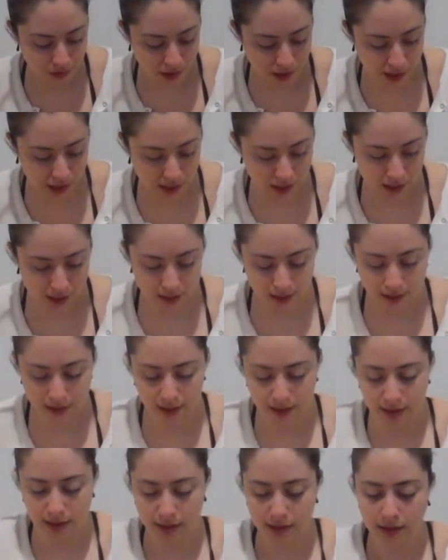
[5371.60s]

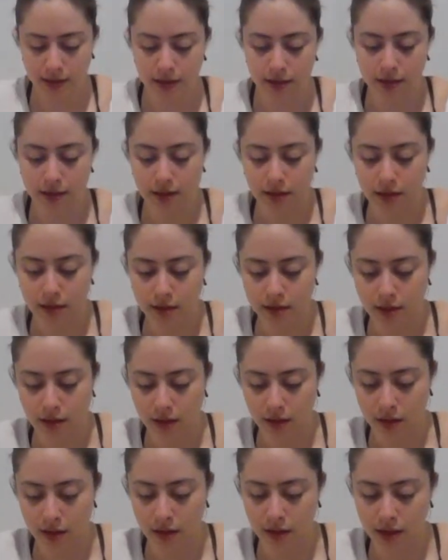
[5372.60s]
is
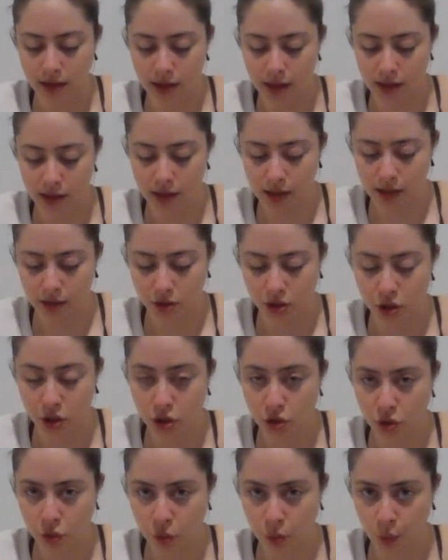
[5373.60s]
the
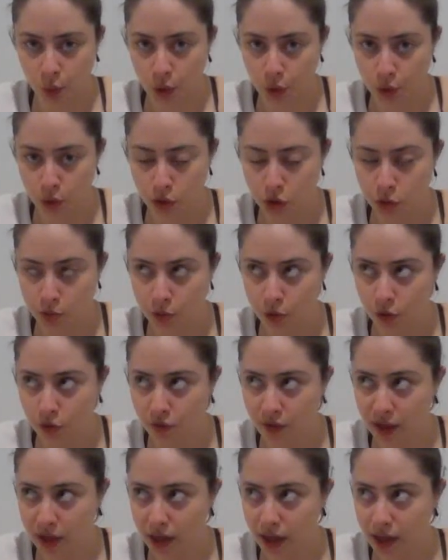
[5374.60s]
Scrooge
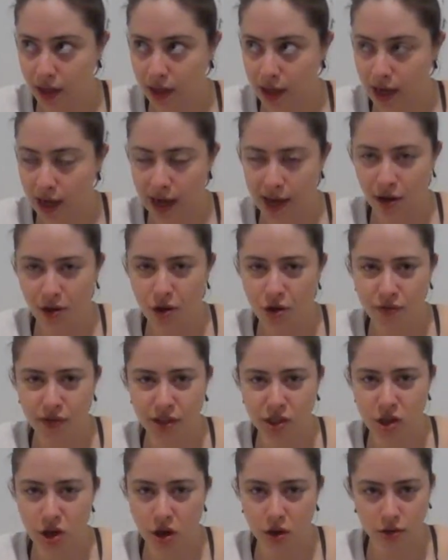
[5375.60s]
movie. I don't know if
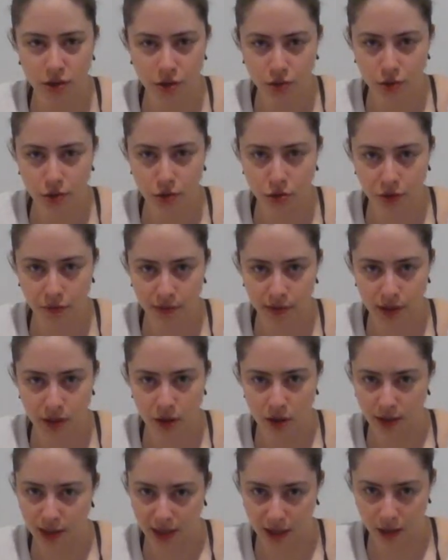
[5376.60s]
it's called Scrooge or if it's
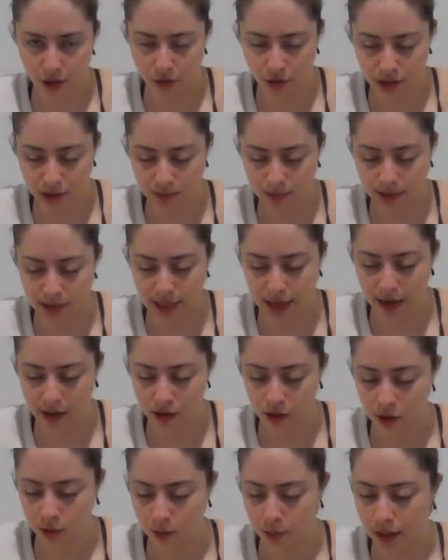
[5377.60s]
called like A Christmas
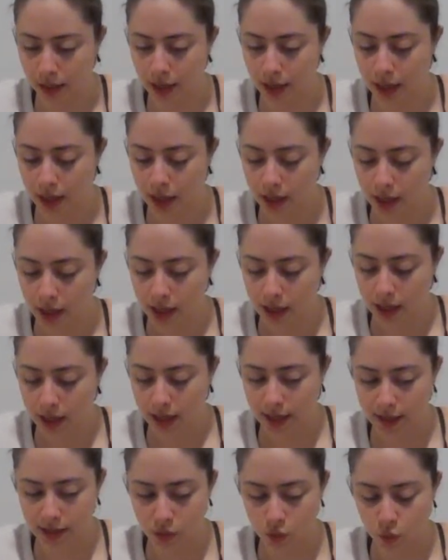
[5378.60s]
Carol, but
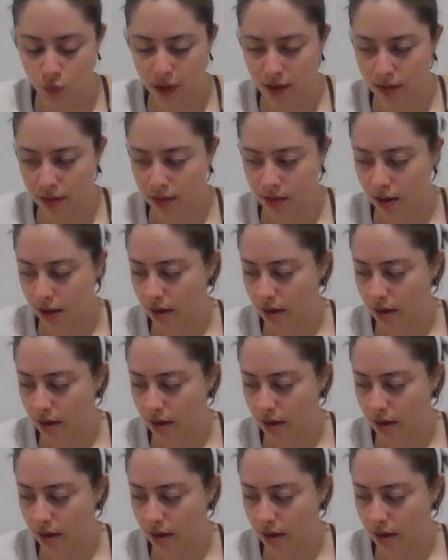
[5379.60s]
it's with